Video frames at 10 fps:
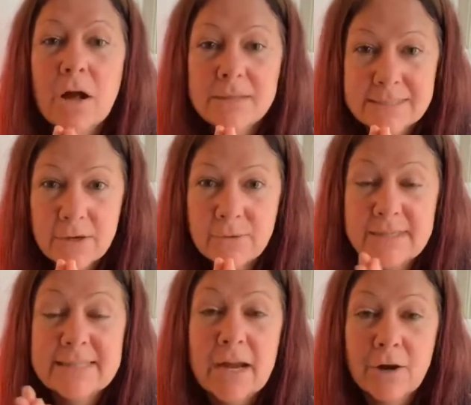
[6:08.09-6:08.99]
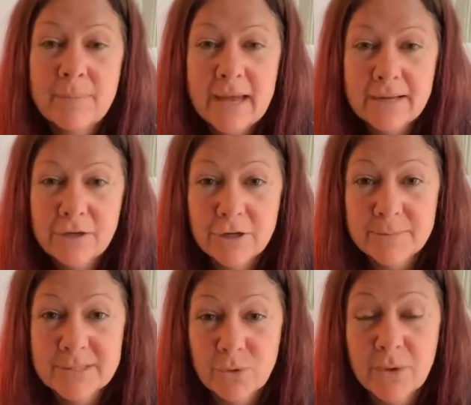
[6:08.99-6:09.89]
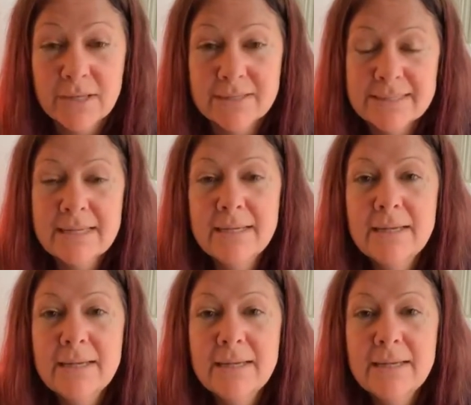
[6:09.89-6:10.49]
also these aromatic herbs and oils.